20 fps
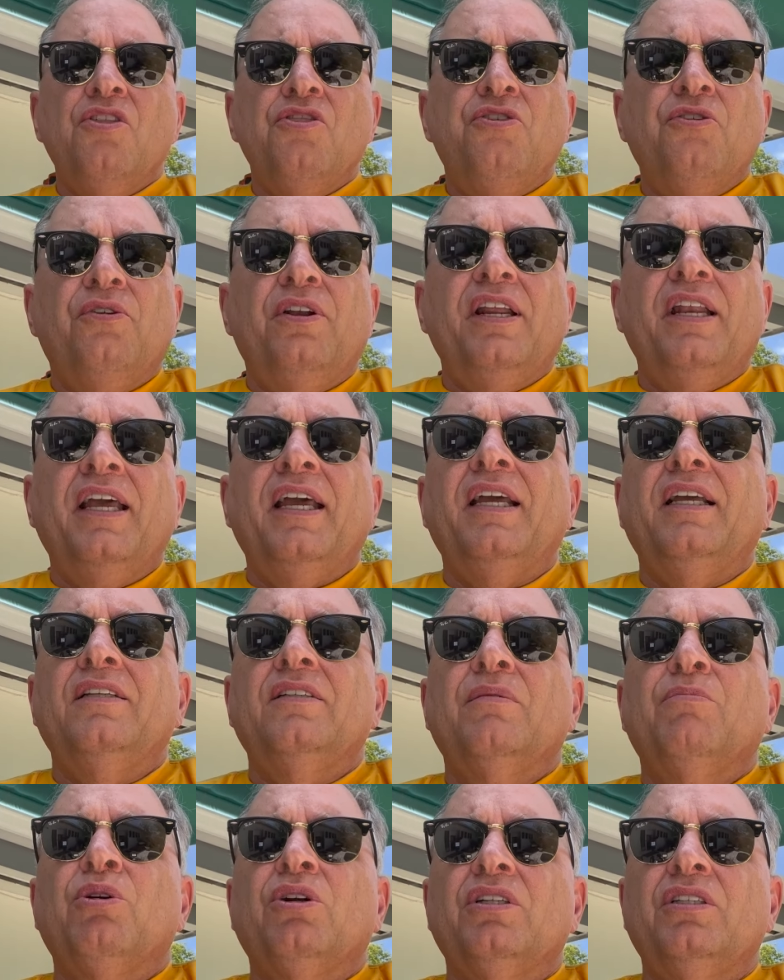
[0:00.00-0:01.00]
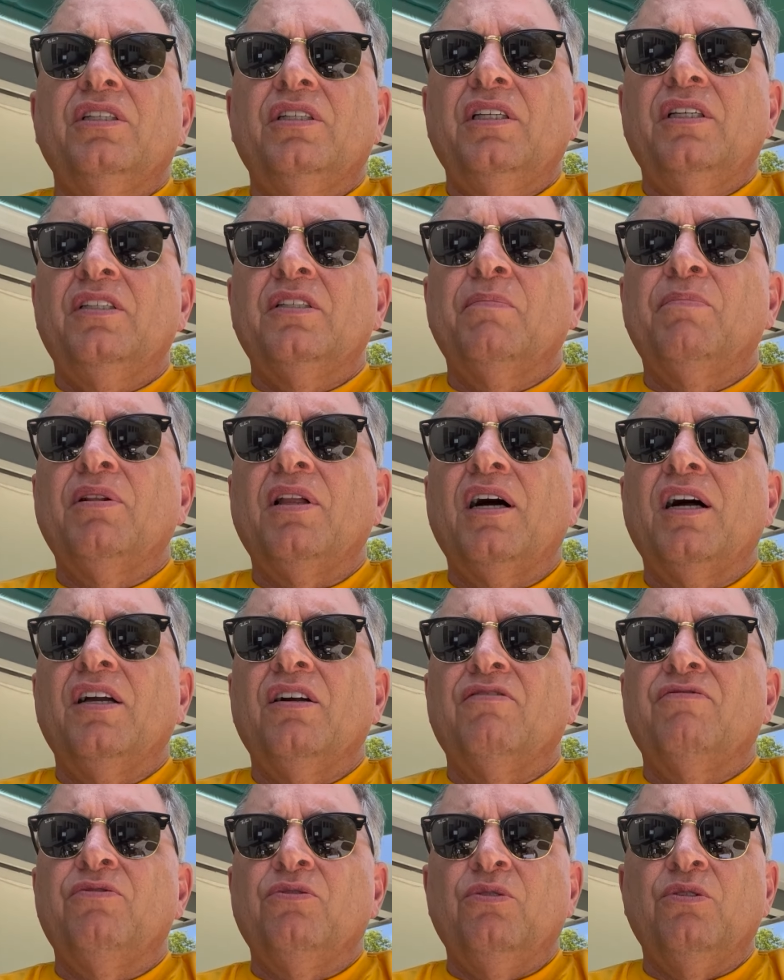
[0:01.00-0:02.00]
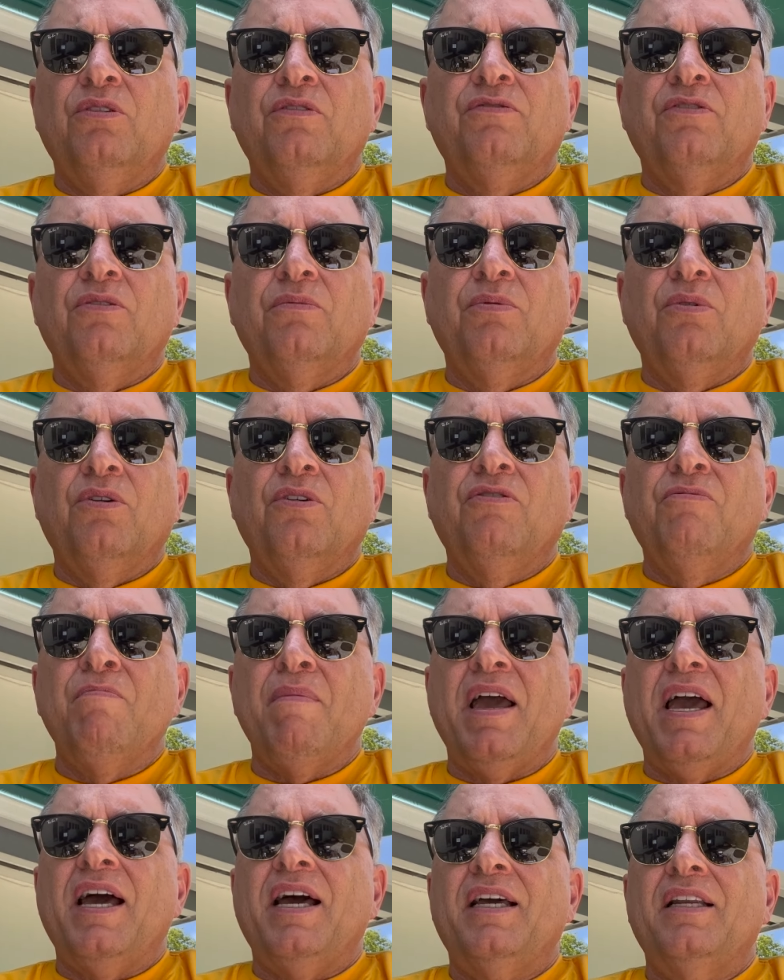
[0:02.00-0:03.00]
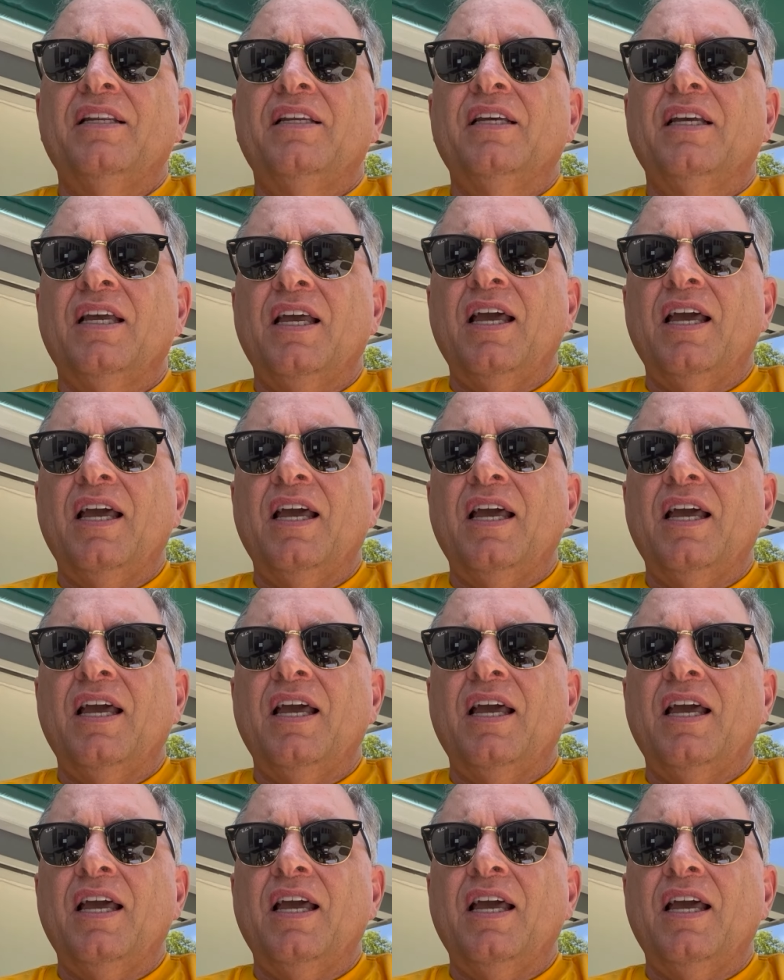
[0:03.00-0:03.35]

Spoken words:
30 days emergency supply of food for both man